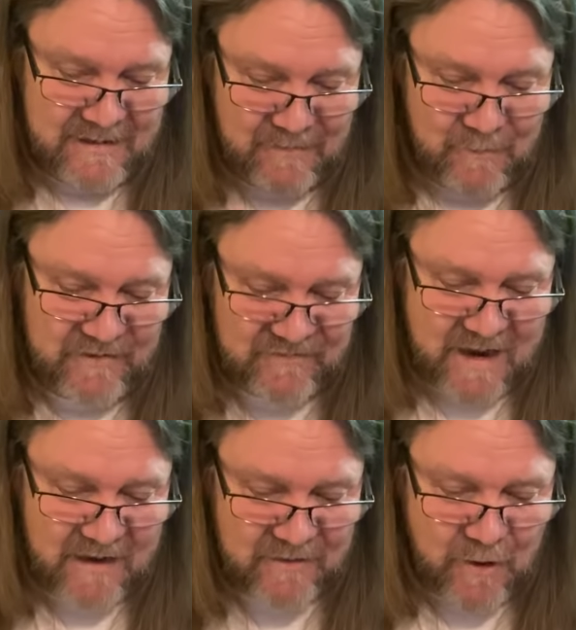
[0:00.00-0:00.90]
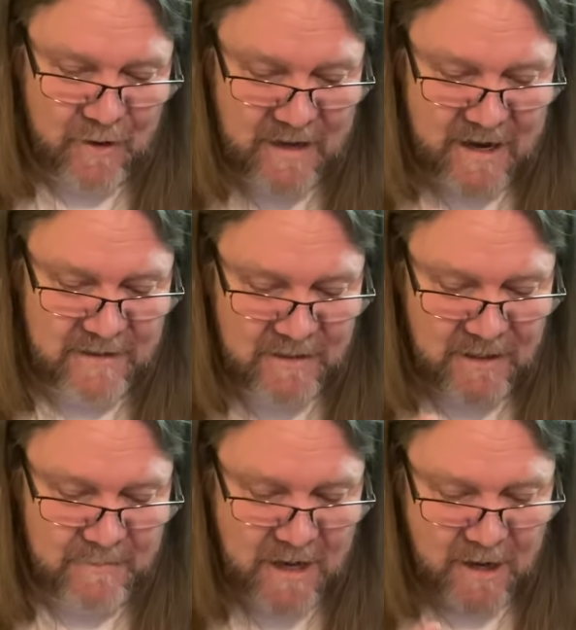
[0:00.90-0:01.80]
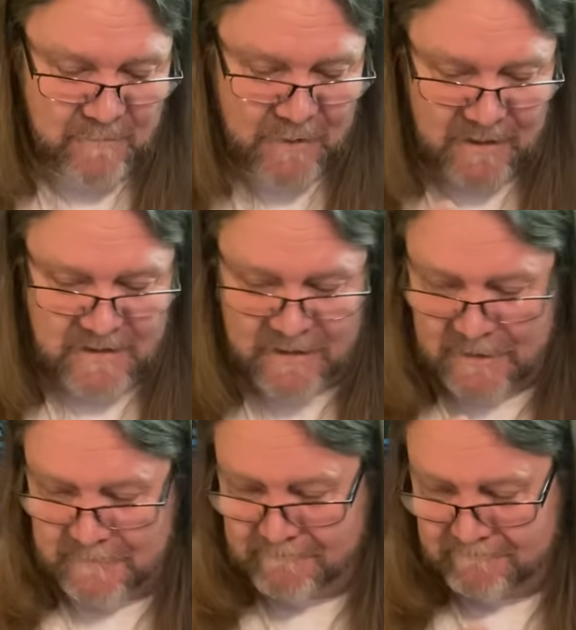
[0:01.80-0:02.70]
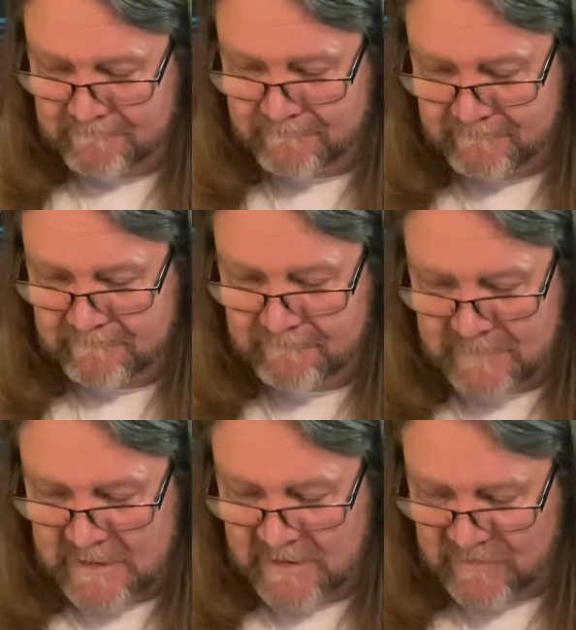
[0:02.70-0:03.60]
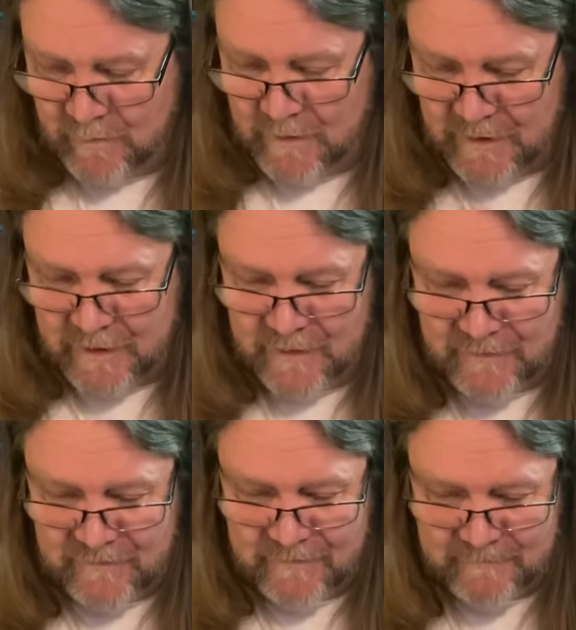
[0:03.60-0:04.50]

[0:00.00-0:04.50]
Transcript: Wish that card hadn't come out, but it did. It is what it is.